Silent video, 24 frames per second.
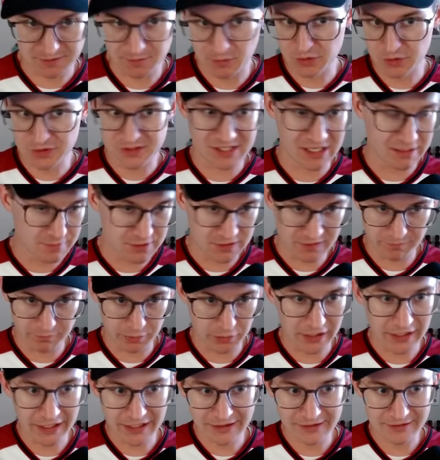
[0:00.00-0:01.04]
Most teams have
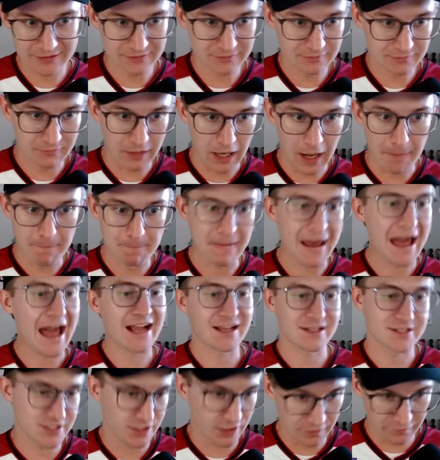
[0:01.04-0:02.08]
played a
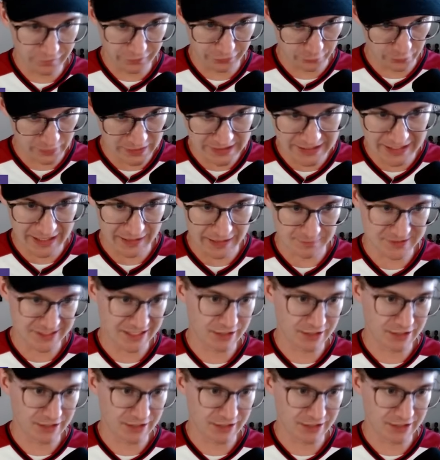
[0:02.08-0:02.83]
max of three games.